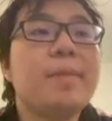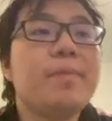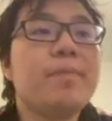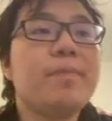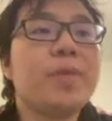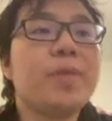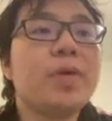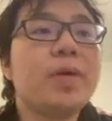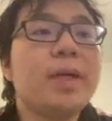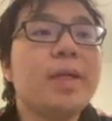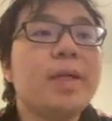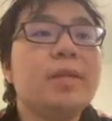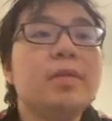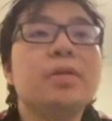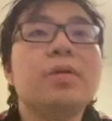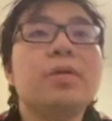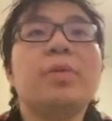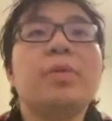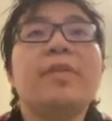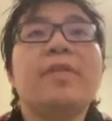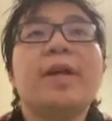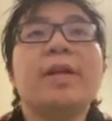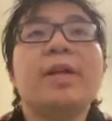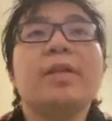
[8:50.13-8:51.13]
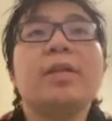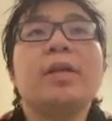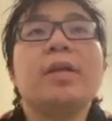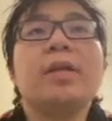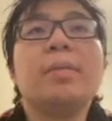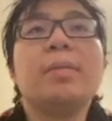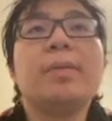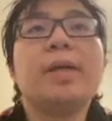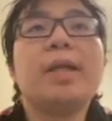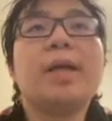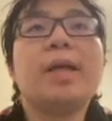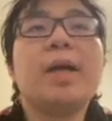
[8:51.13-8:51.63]
okay, no more fun.
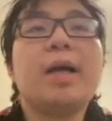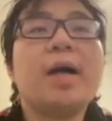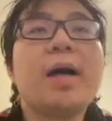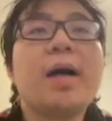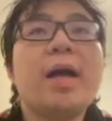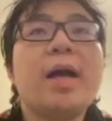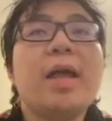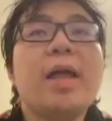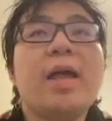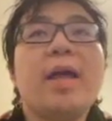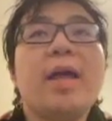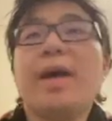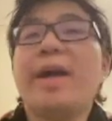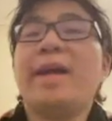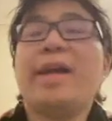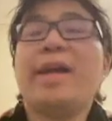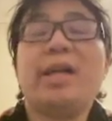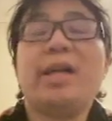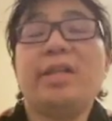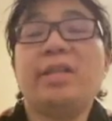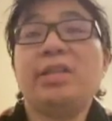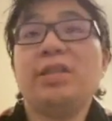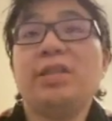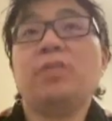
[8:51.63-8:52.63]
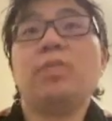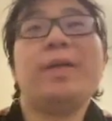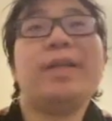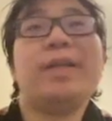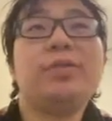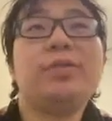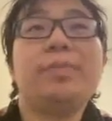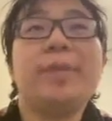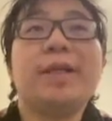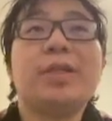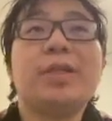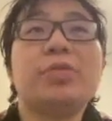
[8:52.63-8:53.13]
But I just
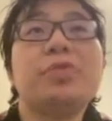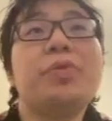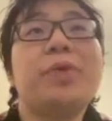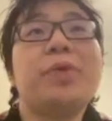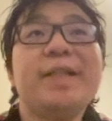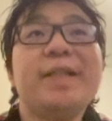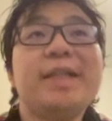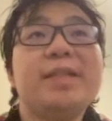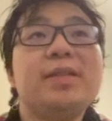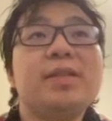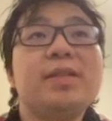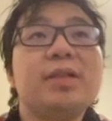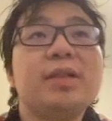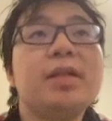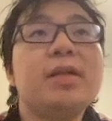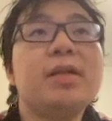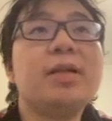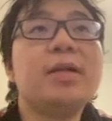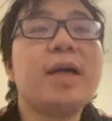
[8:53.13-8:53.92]
wanted to make sure that